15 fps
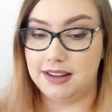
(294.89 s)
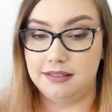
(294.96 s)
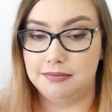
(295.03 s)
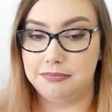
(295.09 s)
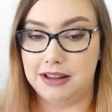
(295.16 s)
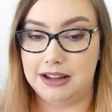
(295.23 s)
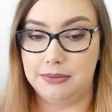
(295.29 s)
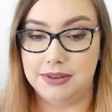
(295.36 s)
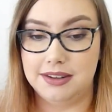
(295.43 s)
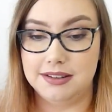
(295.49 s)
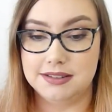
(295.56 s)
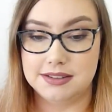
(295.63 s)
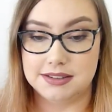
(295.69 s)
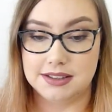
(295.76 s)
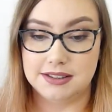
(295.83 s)
play with
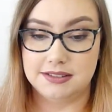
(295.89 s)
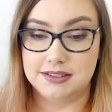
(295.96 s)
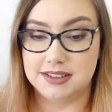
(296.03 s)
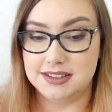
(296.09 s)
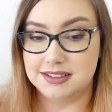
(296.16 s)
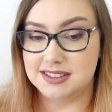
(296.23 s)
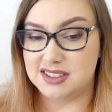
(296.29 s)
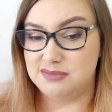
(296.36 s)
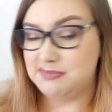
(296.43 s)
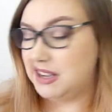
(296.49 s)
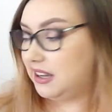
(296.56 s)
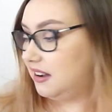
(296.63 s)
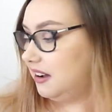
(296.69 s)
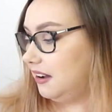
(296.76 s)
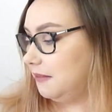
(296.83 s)
this, and it's on my
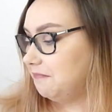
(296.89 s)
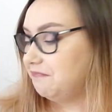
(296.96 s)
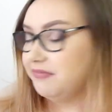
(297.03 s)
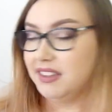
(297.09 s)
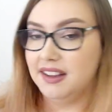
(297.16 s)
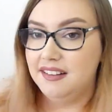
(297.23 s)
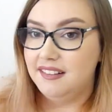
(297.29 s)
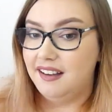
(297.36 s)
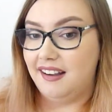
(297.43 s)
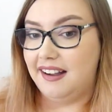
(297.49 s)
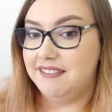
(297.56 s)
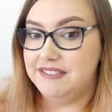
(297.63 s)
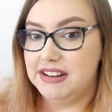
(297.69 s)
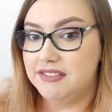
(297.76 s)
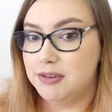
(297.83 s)
cart.
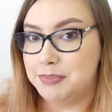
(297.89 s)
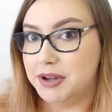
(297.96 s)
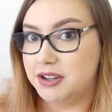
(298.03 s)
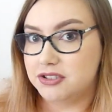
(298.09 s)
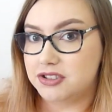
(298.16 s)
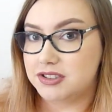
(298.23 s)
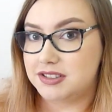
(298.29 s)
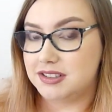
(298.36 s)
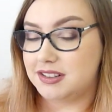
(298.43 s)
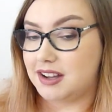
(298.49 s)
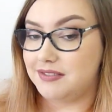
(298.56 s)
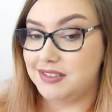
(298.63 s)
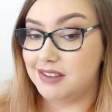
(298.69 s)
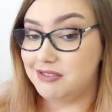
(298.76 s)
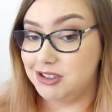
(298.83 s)
I've never purchased it,
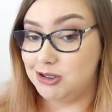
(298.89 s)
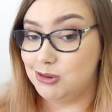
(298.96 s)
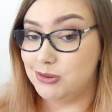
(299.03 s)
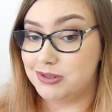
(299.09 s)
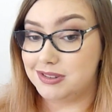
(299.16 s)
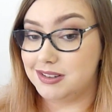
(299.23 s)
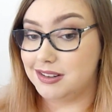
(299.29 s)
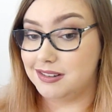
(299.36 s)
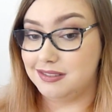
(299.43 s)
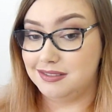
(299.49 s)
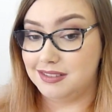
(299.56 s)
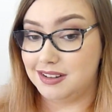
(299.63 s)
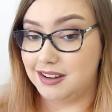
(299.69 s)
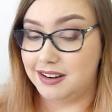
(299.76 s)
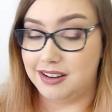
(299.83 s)
I've never used it,
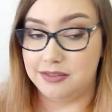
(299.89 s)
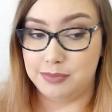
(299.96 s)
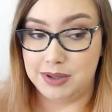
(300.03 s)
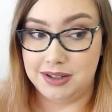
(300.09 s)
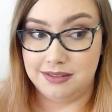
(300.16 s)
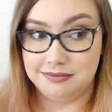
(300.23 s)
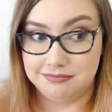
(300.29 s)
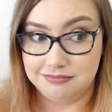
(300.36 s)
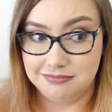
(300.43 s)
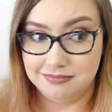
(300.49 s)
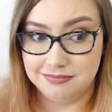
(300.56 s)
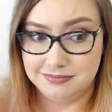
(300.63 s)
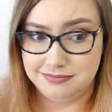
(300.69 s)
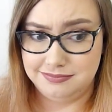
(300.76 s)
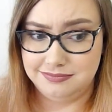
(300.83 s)
and I've been
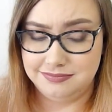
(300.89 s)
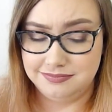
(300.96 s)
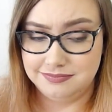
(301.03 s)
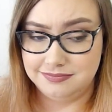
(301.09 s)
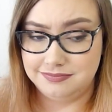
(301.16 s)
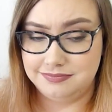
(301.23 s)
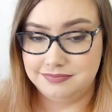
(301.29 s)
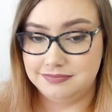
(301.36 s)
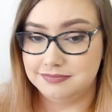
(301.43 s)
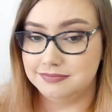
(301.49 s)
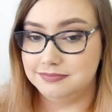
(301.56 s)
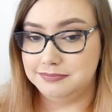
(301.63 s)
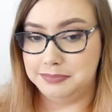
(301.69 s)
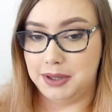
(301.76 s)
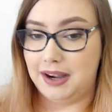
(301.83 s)

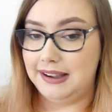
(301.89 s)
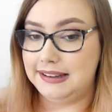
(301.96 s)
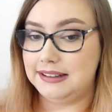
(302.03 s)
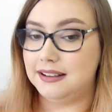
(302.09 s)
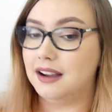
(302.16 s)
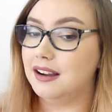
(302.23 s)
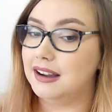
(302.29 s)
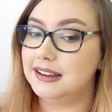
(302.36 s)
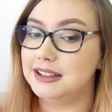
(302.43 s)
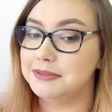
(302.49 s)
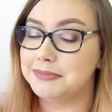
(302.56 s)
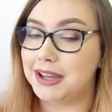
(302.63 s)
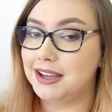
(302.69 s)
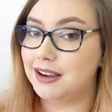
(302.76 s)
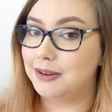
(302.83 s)
buying high-end
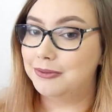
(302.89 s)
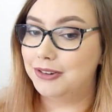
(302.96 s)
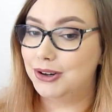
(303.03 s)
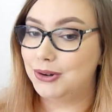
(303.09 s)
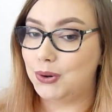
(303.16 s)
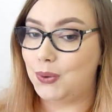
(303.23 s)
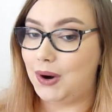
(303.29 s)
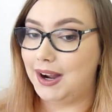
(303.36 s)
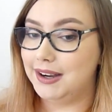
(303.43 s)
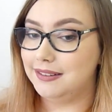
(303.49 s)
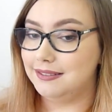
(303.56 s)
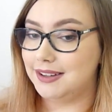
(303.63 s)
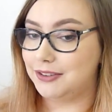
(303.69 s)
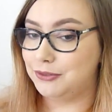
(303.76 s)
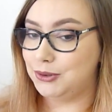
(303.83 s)
makeup for quite
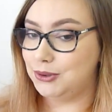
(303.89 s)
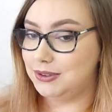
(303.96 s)
a few